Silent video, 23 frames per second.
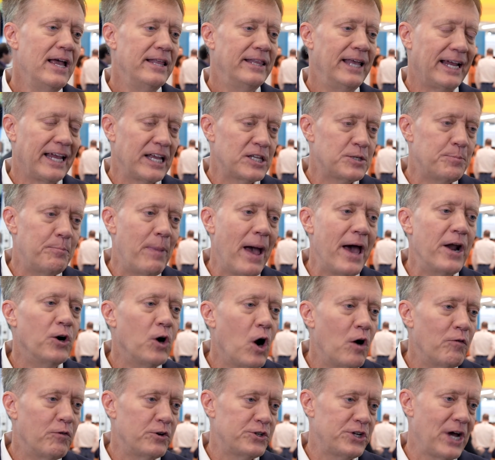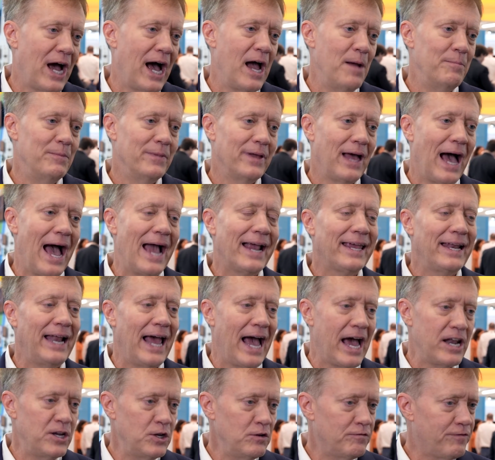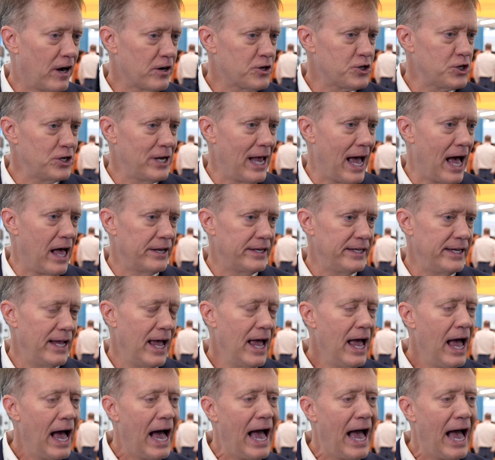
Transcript: it gets better over time. I can add new functionality.